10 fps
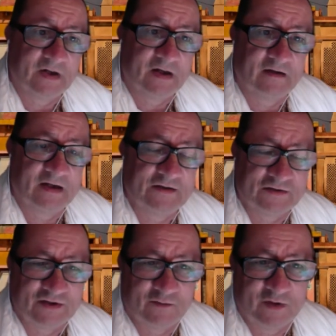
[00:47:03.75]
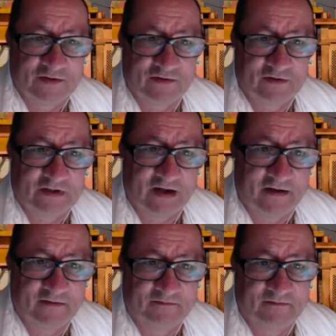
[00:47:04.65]
it's just a question of
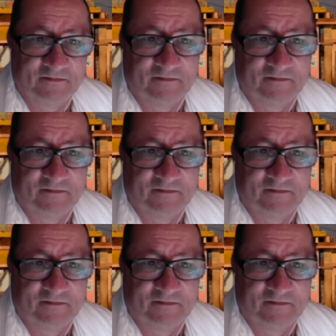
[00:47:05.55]
time.